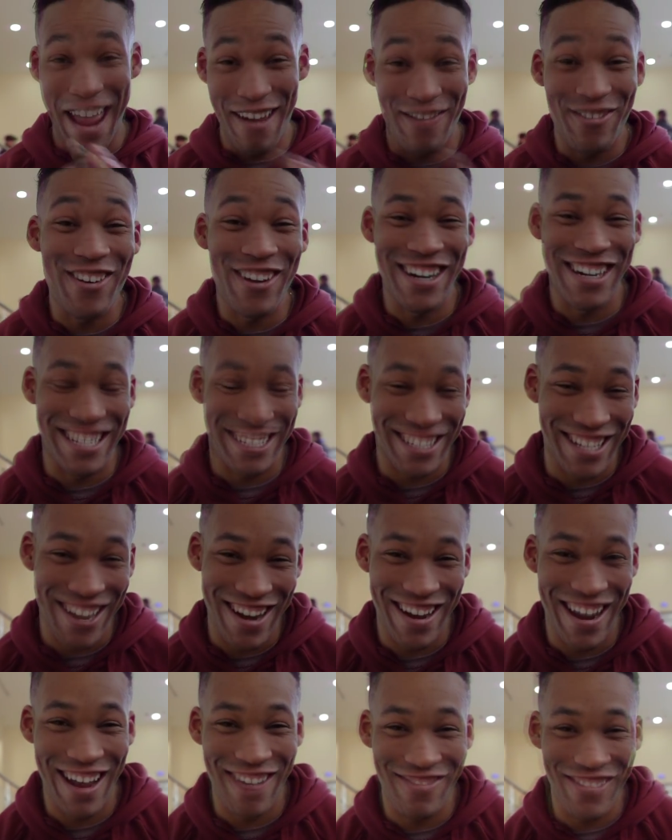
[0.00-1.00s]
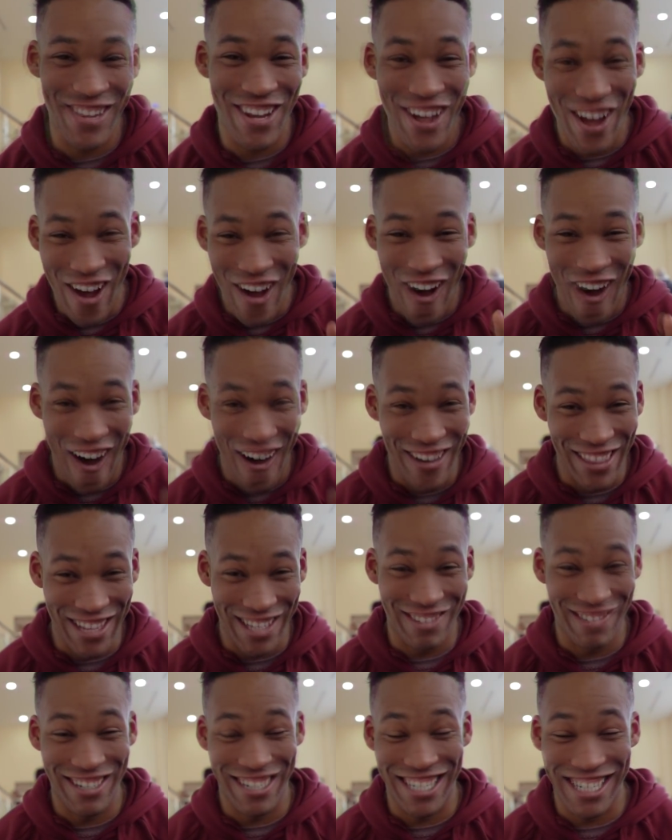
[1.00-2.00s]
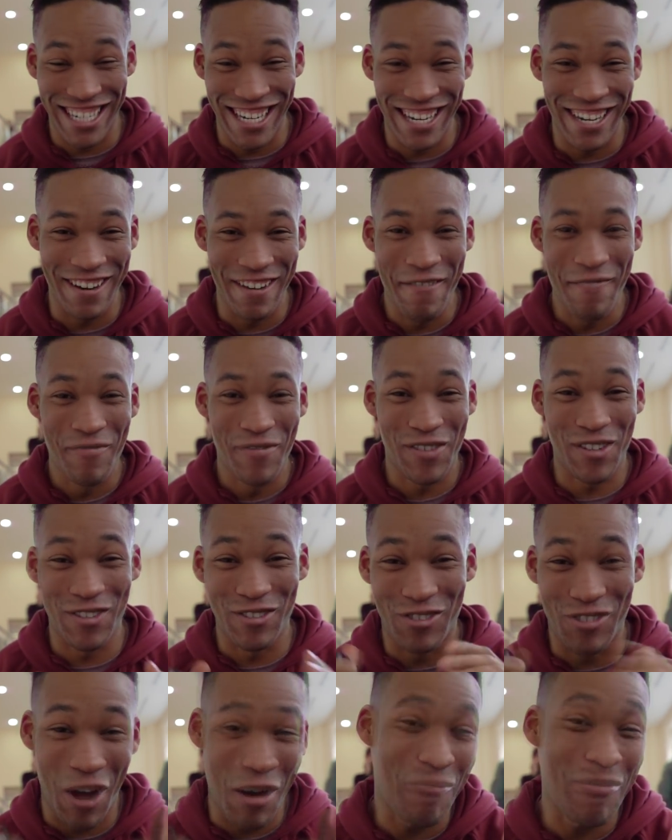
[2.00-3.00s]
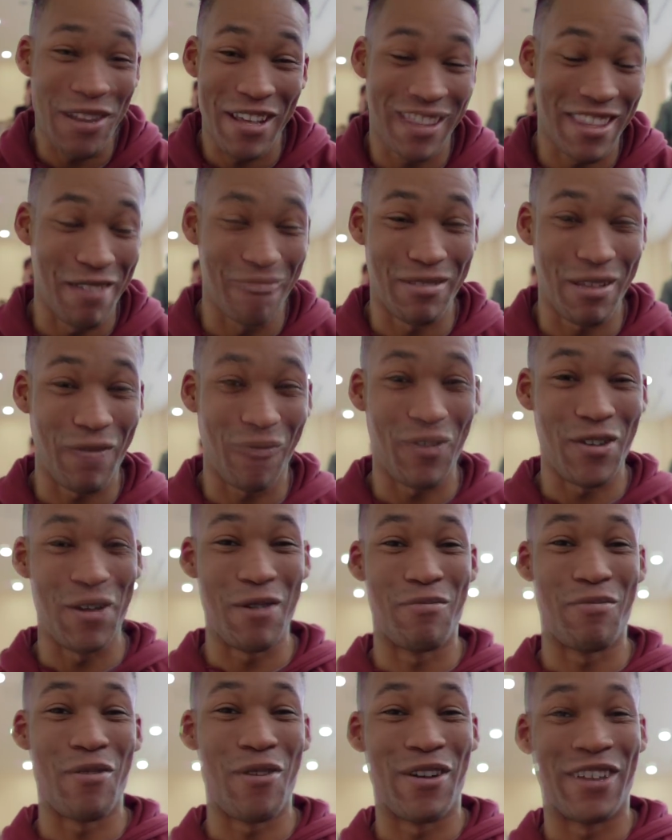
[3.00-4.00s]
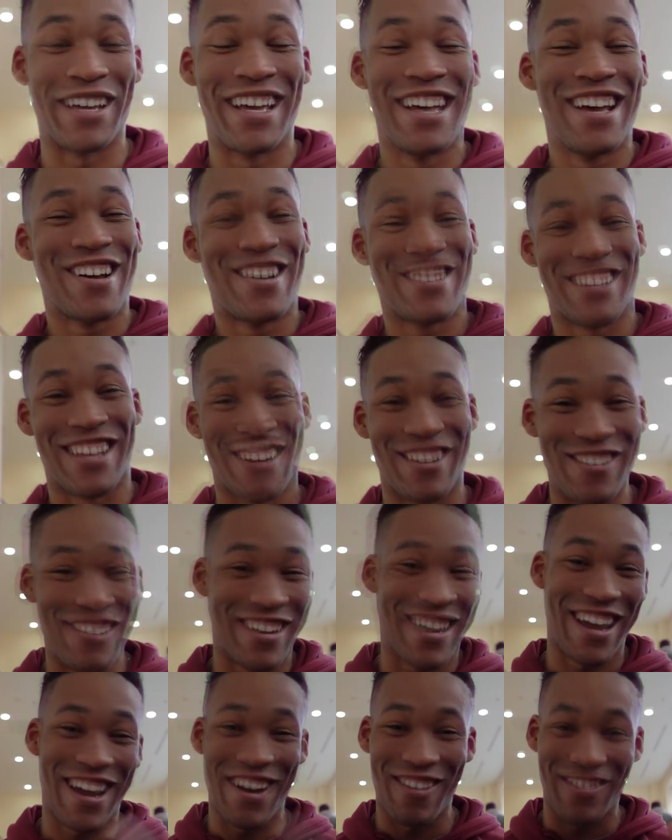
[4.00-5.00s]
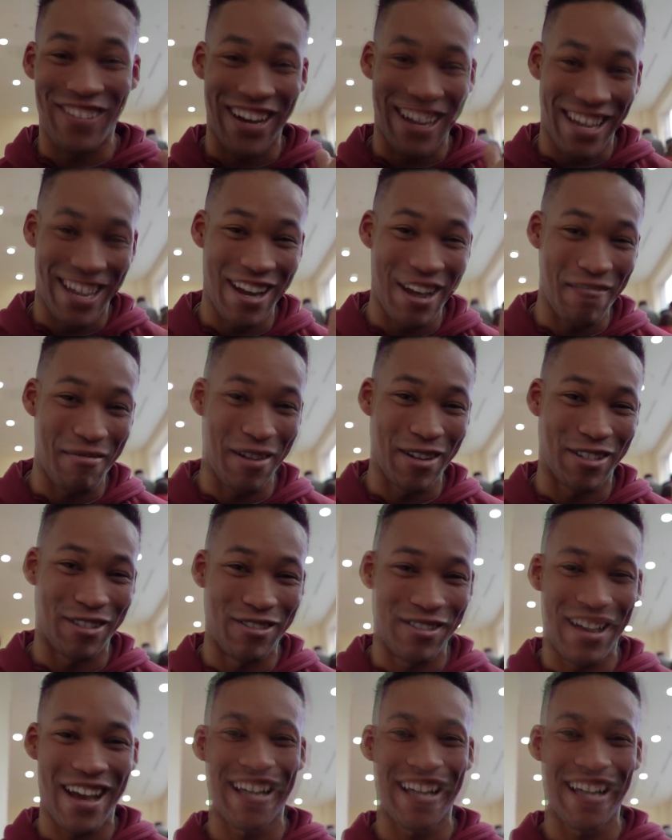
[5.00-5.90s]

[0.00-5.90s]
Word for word: Everyone is staring at on this machine, so drop it a thumbs up for your boy, because I don't care, but I care about you